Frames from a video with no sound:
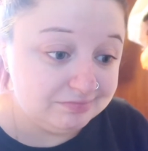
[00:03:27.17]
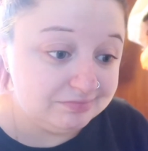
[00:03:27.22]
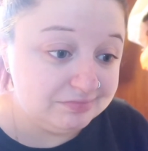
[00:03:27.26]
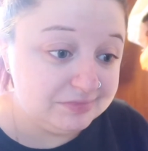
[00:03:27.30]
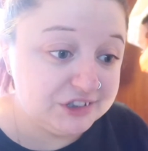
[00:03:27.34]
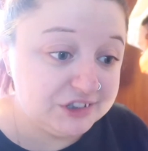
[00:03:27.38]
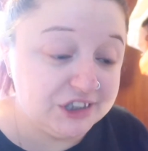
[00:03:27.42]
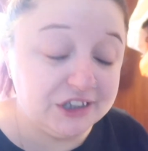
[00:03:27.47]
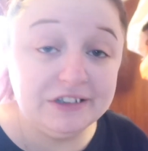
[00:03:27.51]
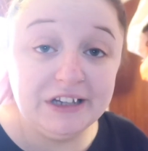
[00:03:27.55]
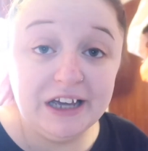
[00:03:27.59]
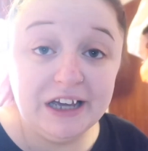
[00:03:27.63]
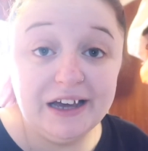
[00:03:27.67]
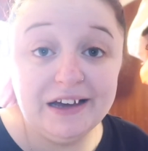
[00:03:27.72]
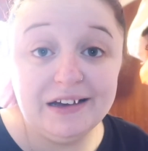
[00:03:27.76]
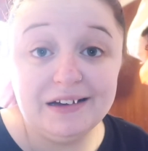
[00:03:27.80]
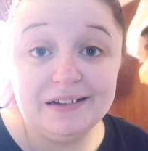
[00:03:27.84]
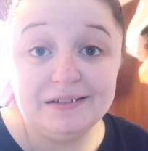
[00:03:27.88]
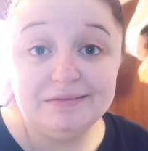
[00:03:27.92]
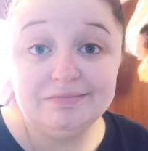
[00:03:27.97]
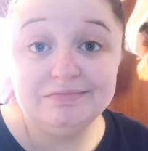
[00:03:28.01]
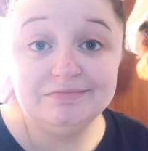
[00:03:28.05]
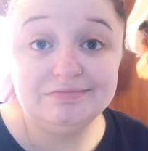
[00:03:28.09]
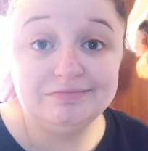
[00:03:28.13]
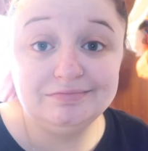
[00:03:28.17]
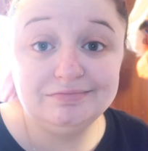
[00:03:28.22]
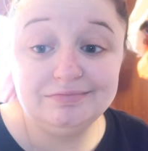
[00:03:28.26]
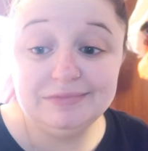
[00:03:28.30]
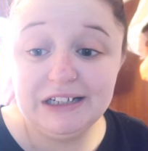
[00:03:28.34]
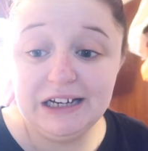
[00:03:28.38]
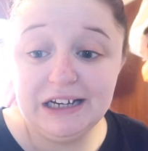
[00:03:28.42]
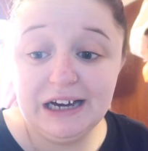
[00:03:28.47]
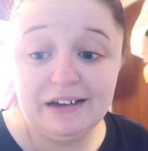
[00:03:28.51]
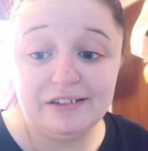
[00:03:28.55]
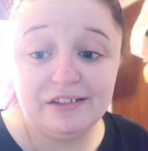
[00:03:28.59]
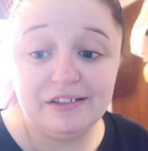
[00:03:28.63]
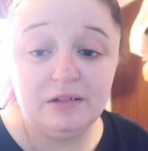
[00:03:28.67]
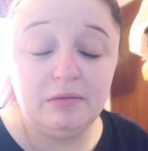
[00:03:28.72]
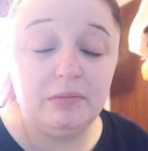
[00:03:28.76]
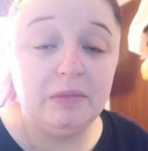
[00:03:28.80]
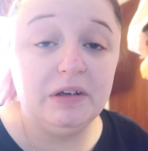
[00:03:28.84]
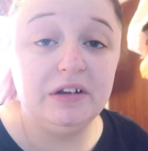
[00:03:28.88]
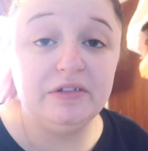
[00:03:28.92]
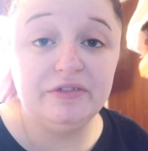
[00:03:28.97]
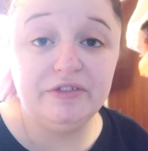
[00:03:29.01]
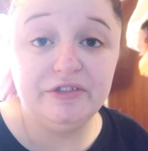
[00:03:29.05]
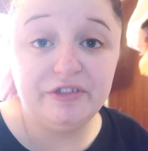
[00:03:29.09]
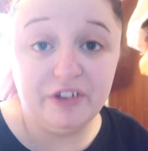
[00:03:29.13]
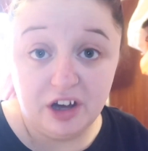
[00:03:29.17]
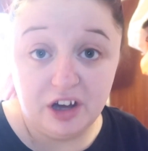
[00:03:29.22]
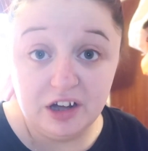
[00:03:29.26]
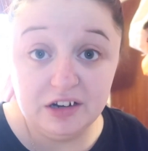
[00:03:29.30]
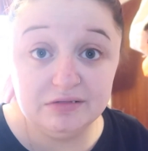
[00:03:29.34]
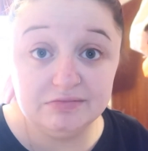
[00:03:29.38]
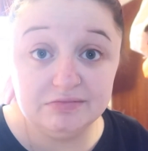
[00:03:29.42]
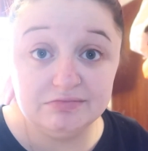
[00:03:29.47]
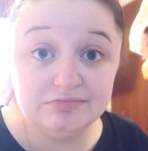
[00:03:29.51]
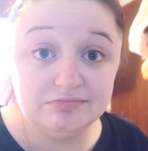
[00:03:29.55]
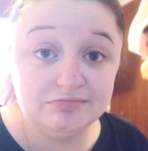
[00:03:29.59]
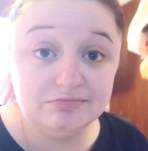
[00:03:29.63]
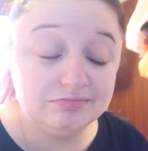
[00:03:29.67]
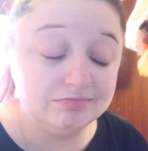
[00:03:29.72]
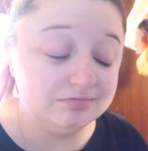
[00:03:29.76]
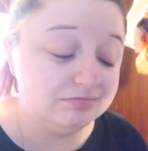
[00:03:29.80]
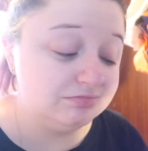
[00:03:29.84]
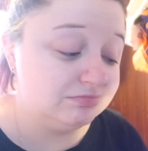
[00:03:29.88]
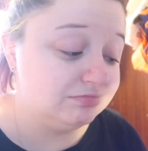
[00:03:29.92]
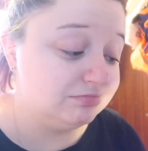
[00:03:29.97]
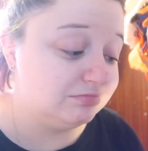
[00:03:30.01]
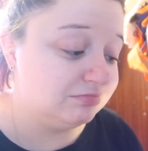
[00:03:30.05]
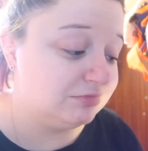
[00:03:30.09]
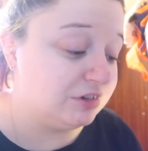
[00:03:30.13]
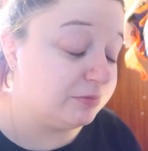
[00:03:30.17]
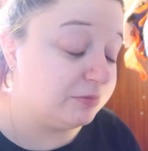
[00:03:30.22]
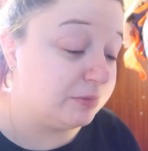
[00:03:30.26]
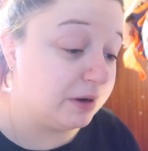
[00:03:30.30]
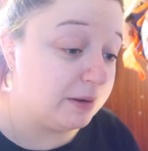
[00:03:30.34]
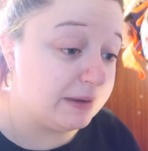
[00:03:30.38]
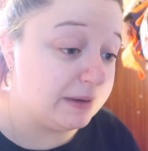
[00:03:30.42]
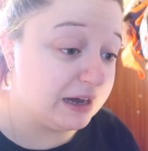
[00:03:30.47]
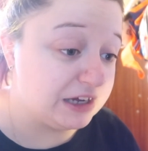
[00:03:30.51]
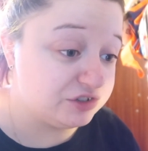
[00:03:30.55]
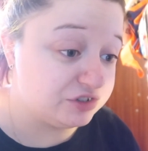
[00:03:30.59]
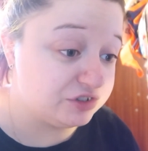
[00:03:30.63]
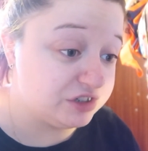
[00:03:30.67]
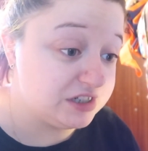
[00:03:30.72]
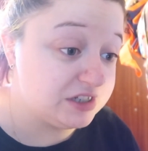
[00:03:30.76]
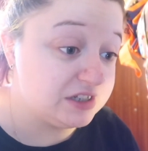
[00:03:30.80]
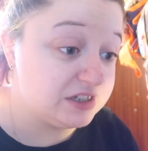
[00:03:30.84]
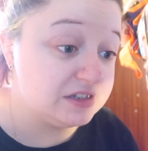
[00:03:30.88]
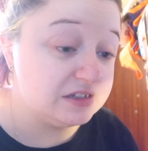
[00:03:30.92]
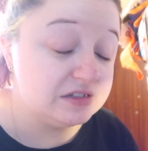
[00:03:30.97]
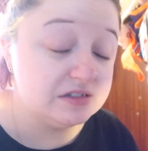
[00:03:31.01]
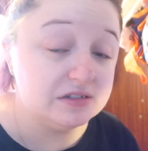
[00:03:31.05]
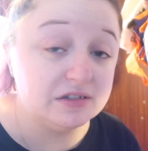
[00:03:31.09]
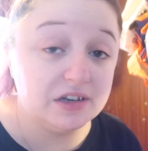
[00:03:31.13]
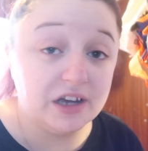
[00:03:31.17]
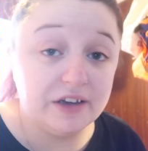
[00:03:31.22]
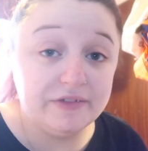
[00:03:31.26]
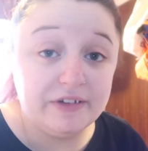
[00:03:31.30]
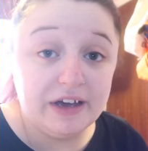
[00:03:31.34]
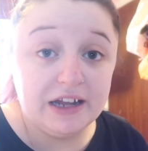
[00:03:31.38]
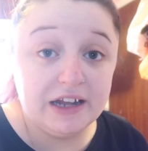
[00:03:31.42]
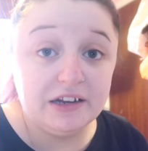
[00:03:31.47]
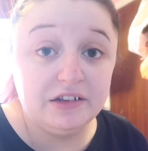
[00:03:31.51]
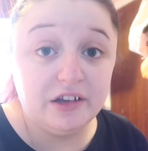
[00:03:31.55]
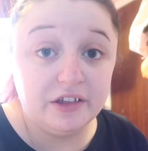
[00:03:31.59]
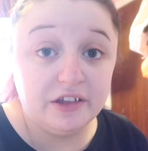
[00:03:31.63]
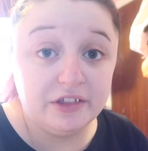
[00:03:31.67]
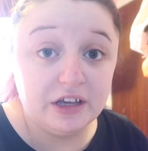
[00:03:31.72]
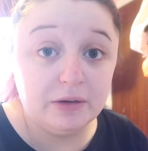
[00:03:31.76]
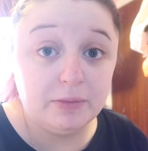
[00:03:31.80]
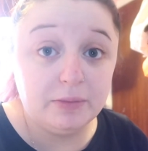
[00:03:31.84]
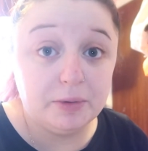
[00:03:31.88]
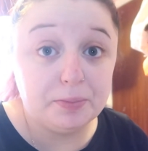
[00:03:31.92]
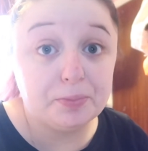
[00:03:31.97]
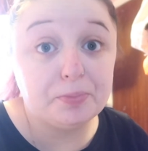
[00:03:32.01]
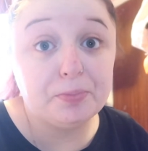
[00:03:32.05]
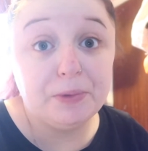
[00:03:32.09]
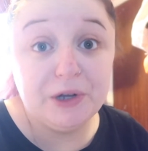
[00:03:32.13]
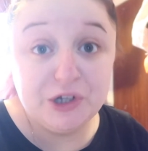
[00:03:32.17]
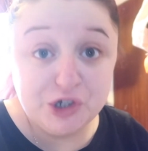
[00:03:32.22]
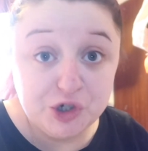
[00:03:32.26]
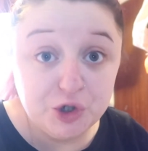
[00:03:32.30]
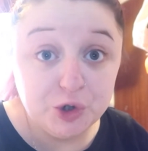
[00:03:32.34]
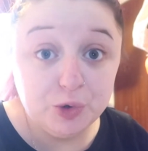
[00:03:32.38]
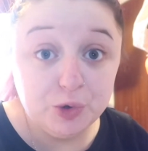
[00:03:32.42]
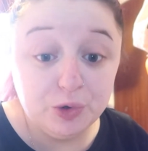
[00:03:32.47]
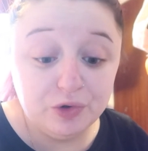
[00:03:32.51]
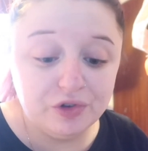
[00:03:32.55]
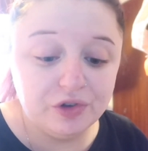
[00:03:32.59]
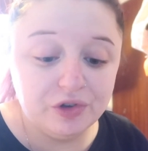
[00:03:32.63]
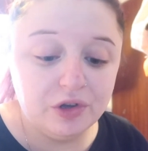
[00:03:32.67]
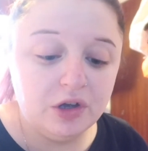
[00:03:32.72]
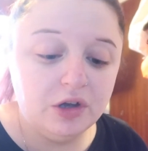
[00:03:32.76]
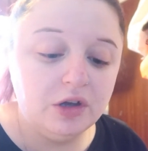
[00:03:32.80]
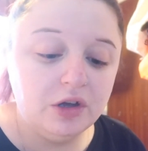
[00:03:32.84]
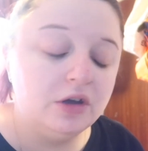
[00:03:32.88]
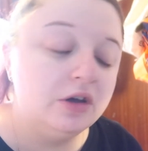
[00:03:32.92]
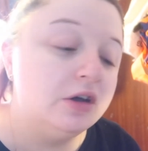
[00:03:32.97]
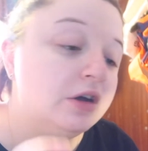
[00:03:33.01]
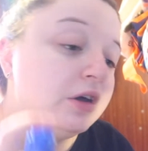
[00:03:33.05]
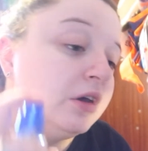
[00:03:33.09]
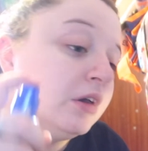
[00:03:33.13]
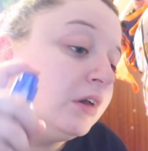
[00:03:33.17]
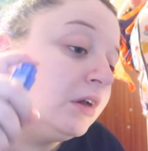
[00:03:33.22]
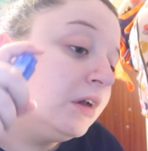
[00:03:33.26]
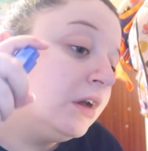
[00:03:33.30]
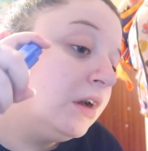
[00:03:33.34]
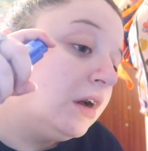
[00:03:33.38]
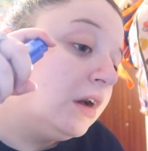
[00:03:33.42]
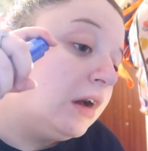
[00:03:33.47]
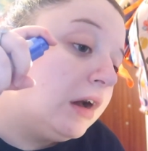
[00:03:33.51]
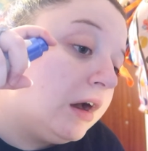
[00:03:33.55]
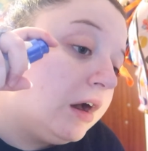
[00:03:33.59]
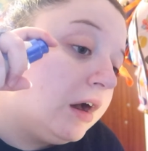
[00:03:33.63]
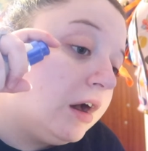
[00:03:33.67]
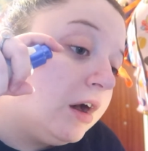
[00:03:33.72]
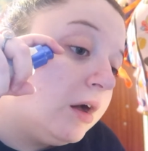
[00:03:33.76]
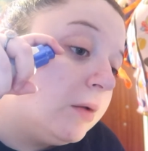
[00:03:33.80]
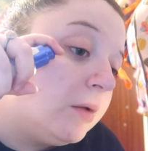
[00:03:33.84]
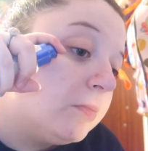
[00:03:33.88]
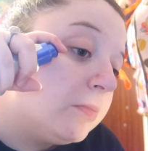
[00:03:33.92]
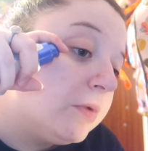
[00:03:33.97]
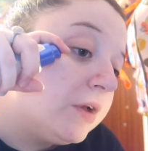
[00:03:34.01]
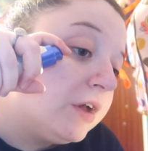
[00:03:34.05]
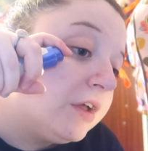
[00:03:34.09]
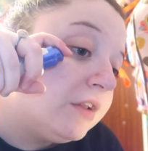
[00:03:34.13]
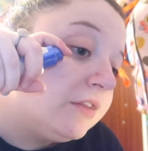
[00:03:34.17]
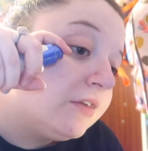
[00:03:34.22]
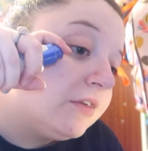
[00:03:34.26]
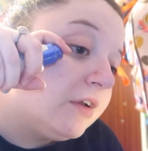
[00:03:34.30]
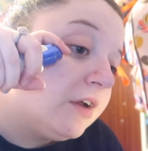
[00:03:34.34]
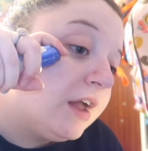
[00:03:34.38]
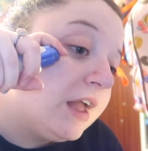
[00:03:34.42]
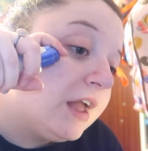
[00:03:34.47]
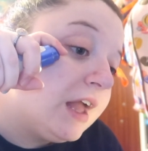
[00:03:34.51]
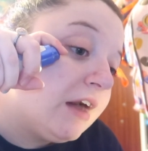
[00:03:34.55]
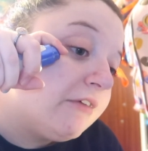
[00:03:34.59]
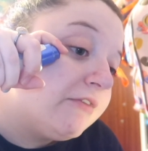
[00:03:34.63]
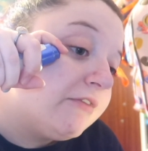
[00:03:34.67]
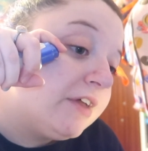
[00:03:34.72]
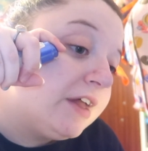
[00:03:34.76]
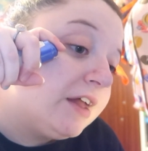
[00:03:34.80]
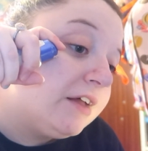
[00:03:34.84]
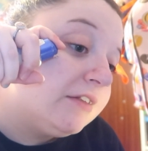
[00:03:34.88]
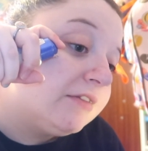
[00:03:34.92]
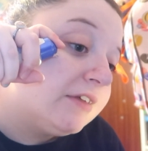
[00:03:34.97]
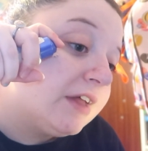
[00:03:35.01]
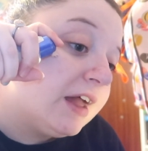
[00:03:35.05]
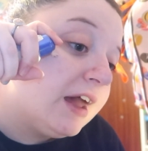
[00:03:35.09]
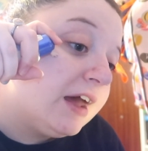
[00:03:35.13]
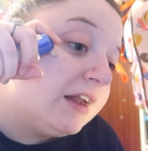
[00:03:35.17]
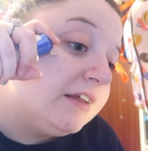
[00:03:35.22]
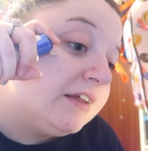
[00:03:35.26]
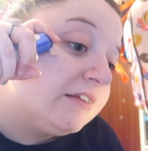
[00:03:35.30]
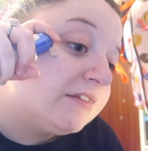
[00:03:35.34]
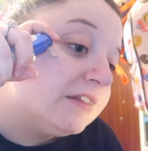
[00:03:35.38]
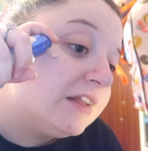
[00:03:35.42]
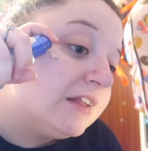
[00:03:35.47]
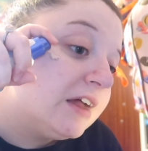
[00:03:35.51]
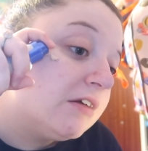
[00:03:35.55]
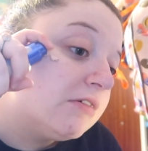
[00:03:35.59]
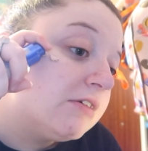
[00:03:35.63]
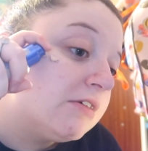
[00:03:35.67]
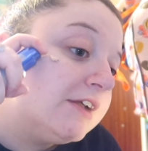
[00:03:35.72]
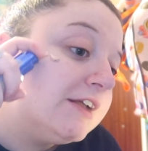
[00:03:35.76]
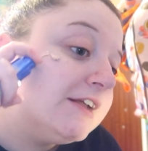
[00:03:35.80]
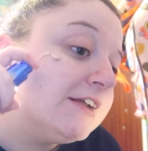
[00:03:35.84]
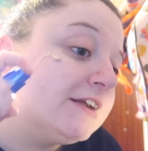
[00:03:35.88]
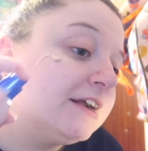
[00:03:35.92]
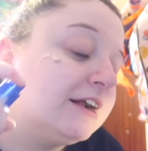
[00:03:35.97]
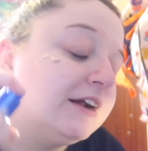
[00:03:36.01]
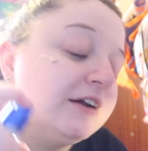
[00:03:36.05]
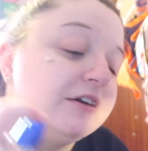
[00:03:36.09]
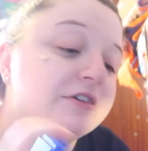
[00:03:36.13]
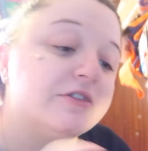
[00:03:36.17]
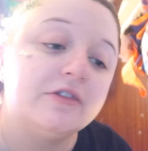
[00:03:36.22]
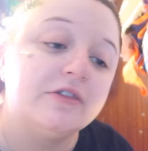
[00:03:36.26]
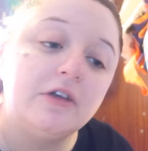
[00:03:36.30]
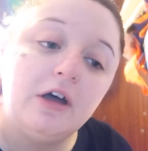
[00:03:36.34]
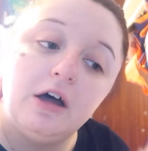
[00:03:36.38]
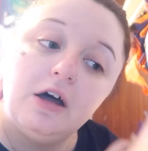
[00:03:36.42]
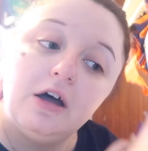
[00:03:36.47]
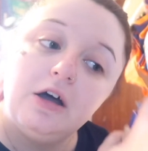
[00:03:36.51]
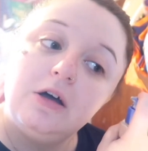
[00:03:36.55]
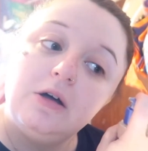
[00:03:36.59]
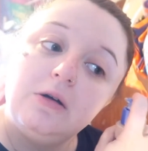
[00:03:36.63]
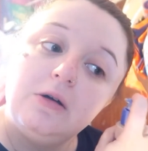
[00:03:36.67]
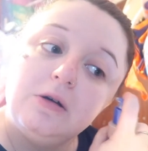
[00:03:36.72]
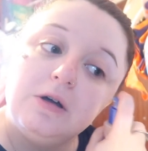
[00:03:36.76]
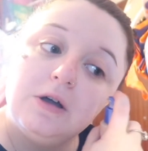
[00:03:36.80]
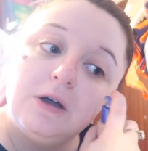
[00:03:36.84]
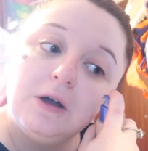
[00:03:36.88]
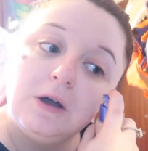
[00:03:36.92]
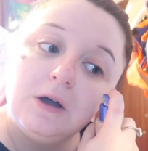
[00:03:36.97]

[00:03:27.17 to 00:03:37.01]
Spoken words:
so yeah, it hasn't been fun with my mattress. I've had nothing but issues, but I have it and it's now here. So,